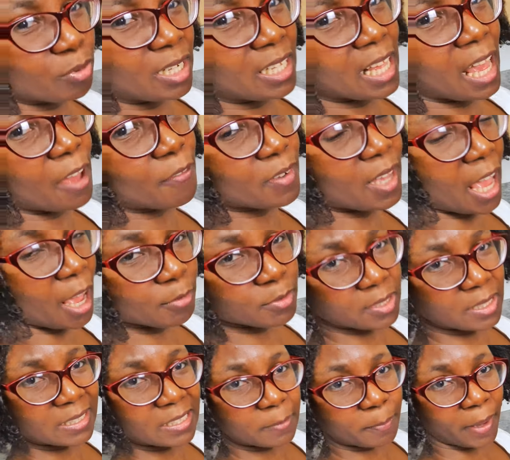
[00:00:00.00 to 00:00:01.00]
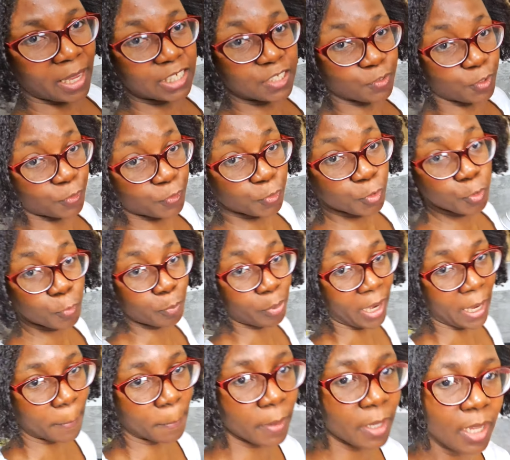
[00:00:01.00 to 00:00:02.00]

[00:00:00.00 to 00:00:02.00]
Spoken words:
really have counter space for food prep.